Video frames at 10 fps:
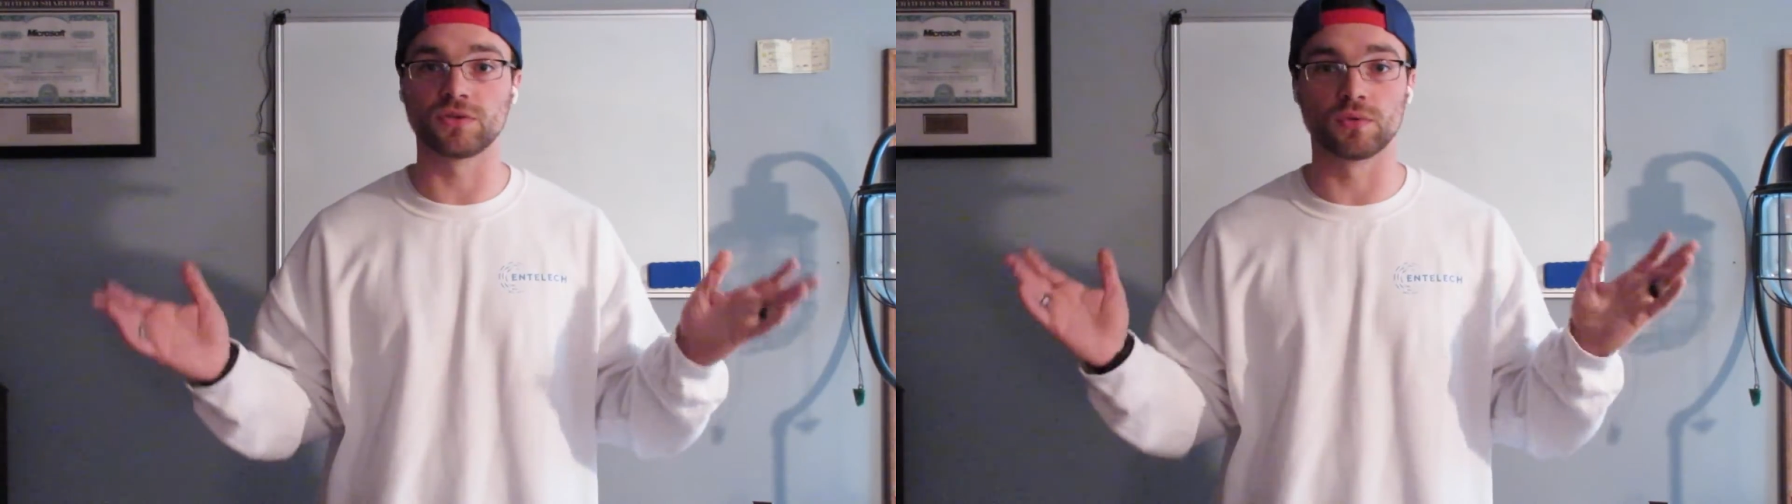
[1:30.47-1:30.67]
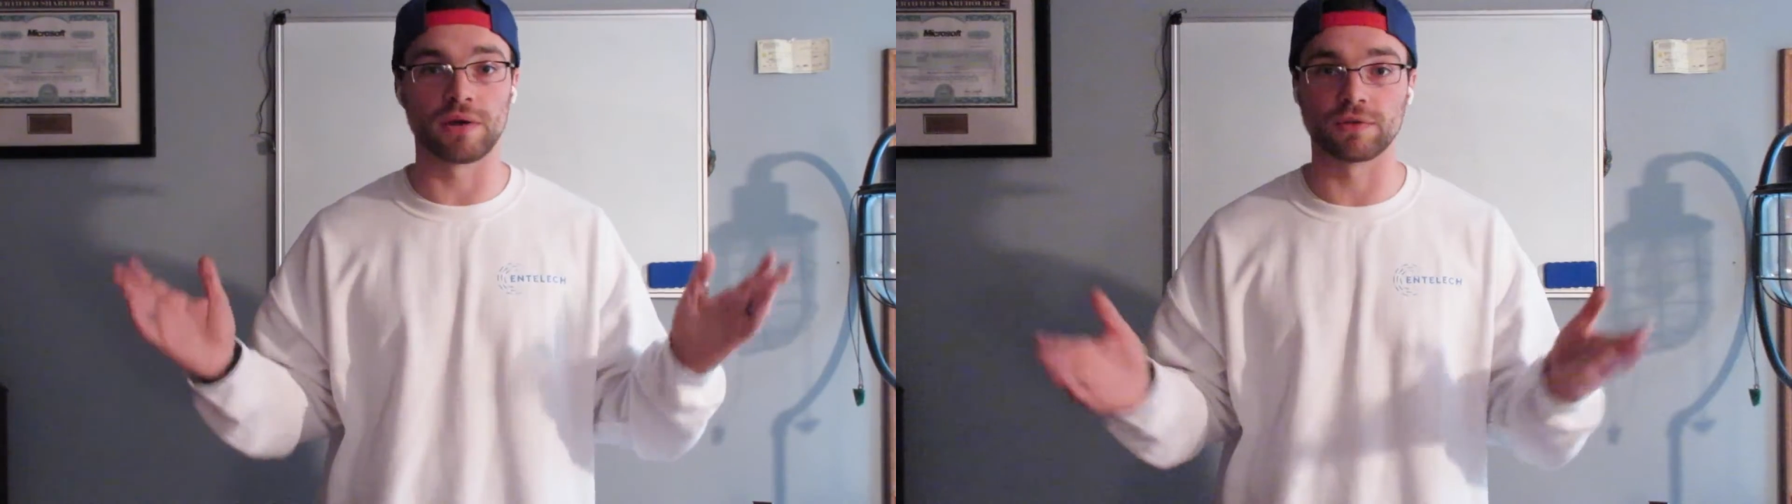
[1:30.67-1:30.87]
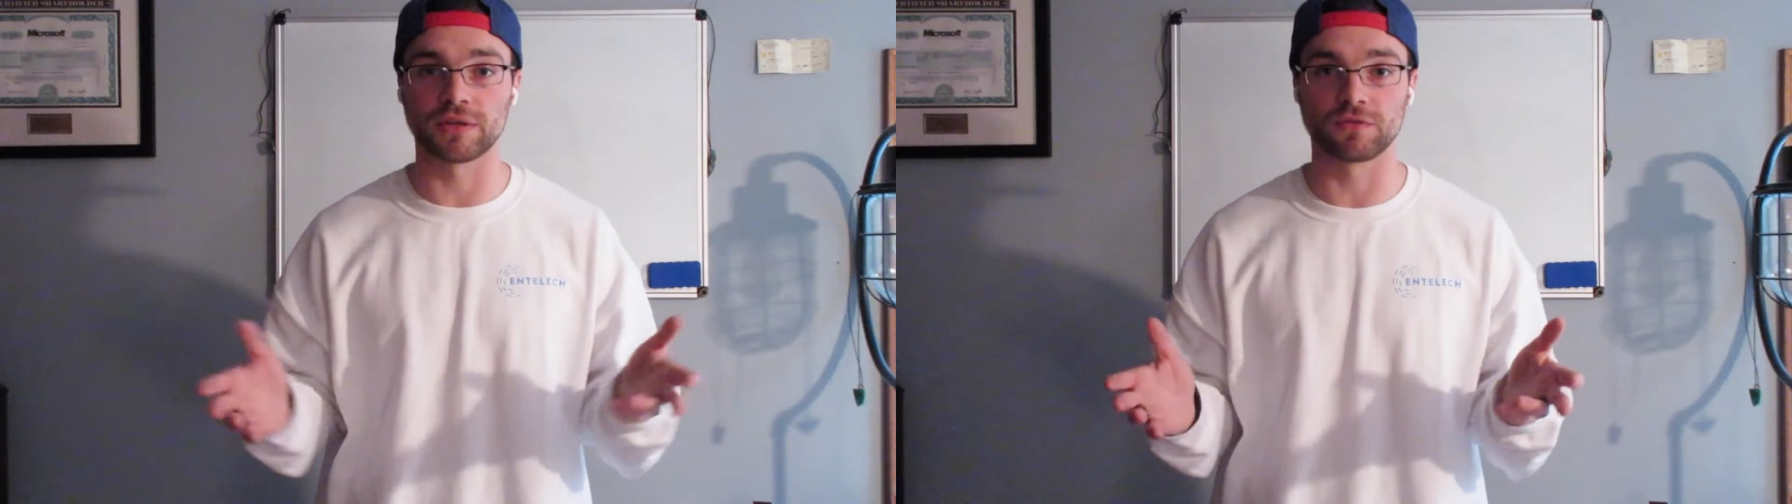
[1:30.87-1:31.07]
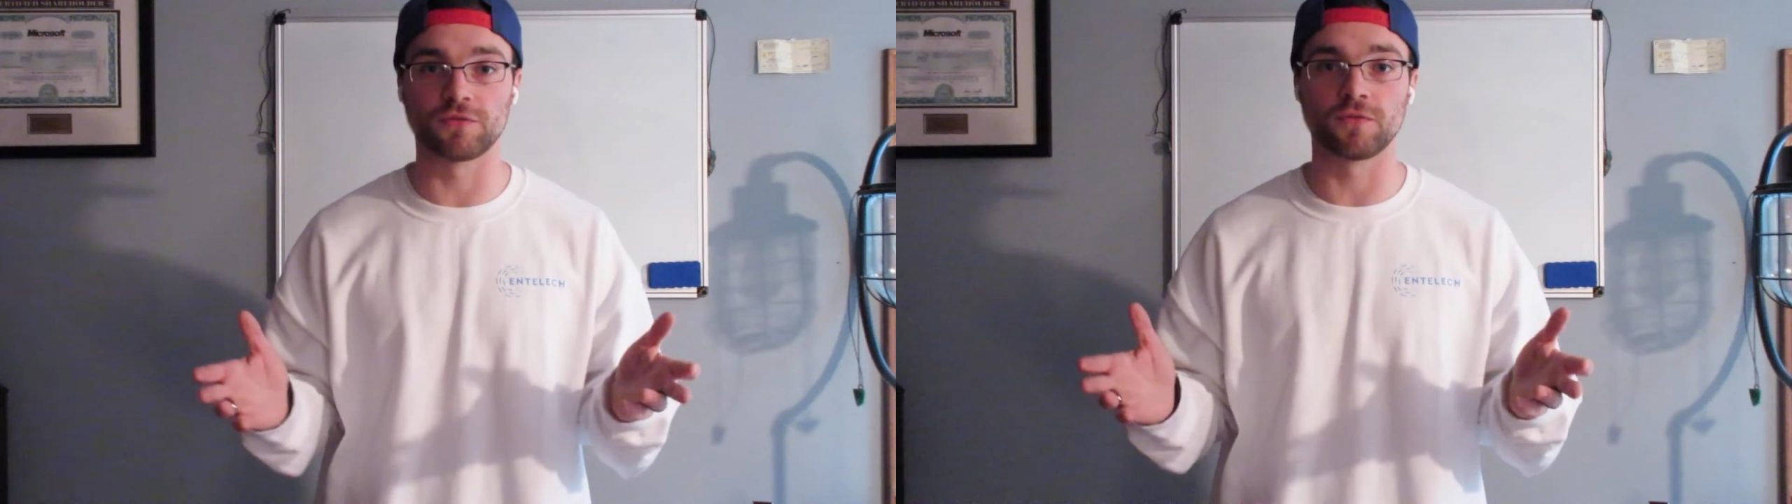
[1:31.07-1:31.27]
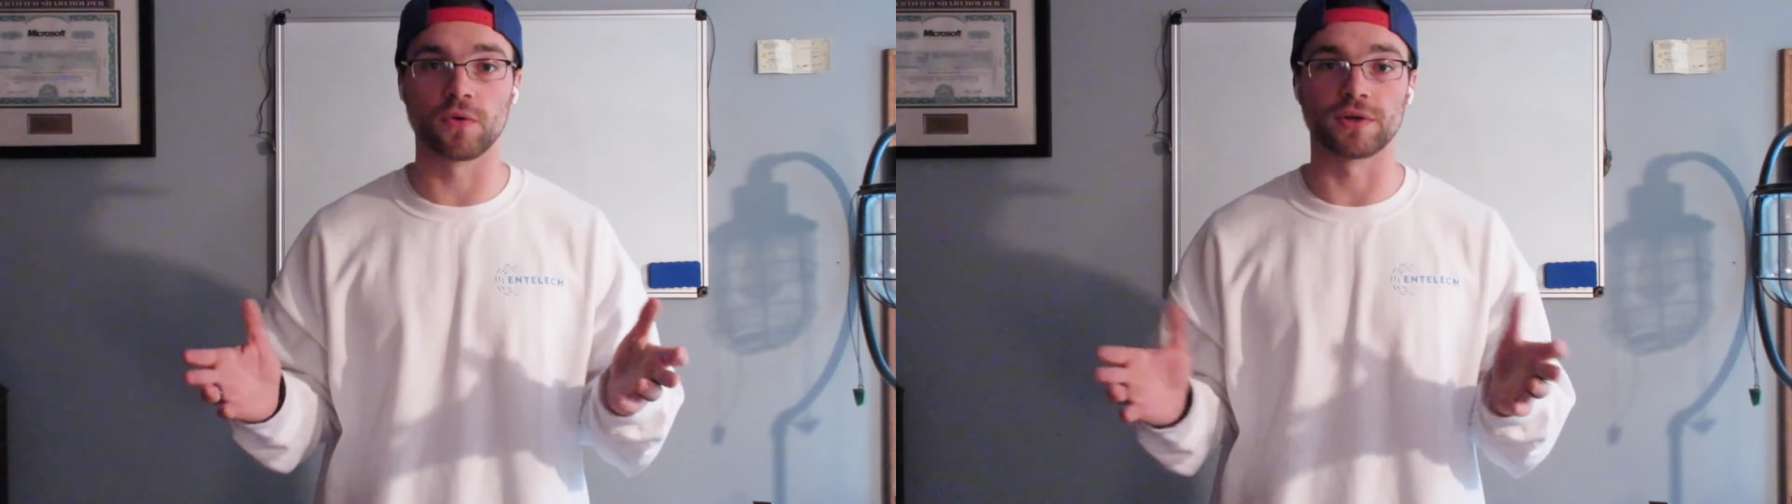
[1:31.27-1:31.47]
do everything
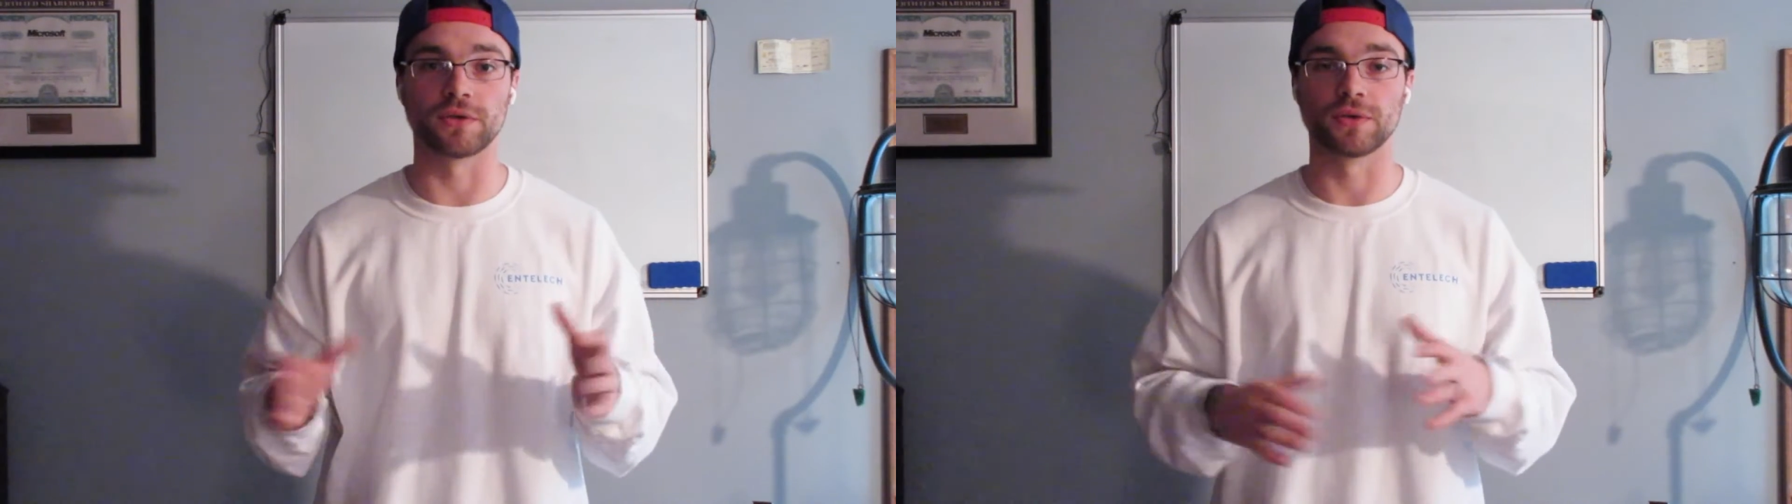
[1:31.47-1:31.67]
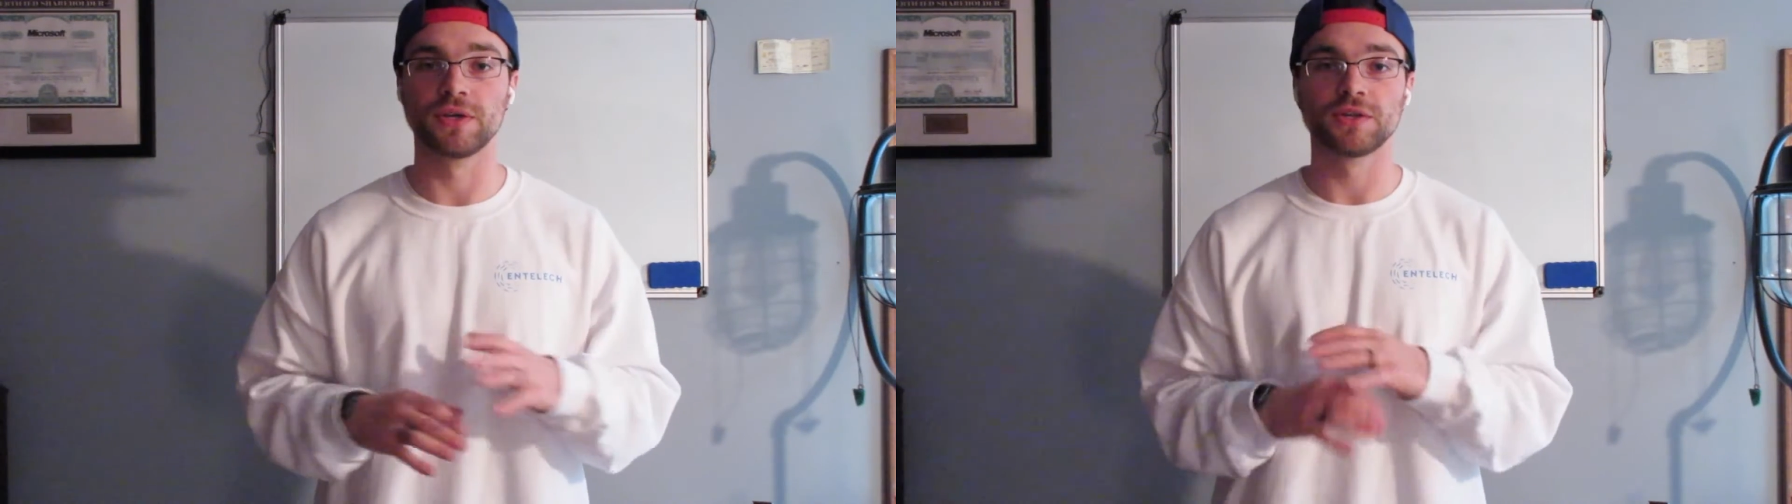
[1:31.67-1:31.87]
for you.